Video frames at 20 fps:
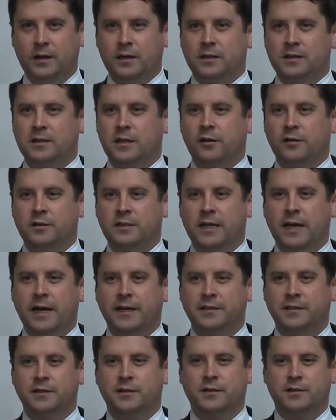Sales
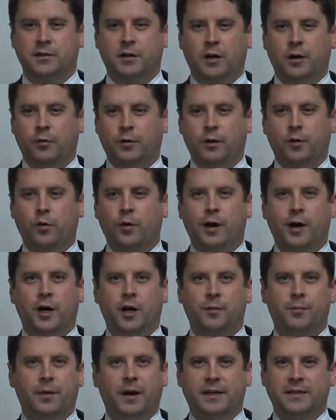taxes are
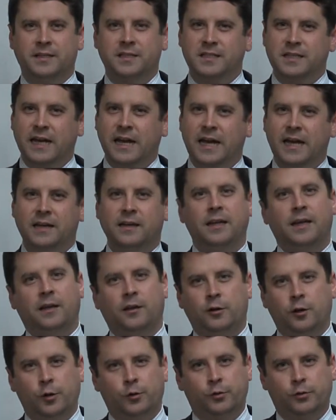required by state
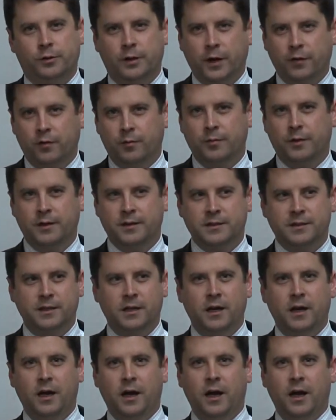and local governments